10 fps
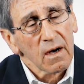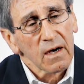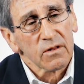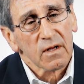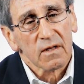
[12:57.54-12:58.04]

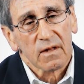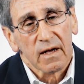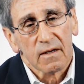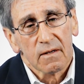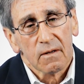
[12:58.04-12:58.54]
I think
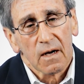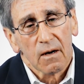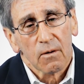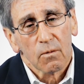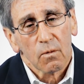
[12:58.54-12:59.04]
that
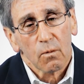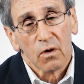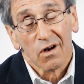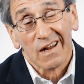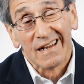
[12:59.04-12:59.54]
we
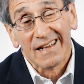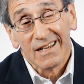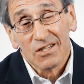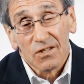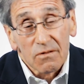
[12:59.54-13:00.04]
ought at
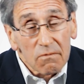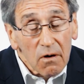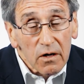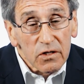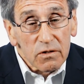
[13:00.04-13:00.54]
least
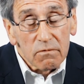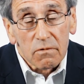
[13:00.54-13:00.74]
on an